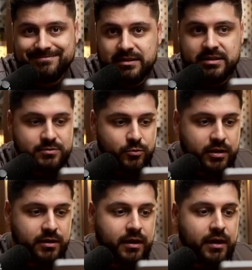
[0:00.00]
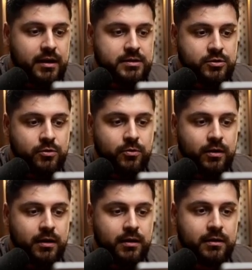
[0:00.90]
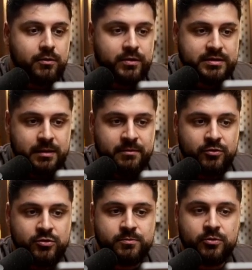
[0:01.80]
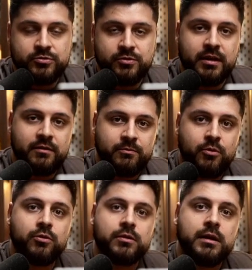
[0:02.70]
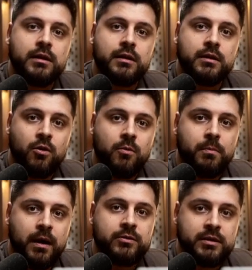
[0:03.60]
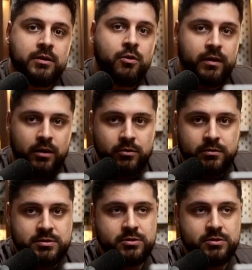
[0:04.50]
It doesn't work. So uh, with some of those models, you have more compounding going on.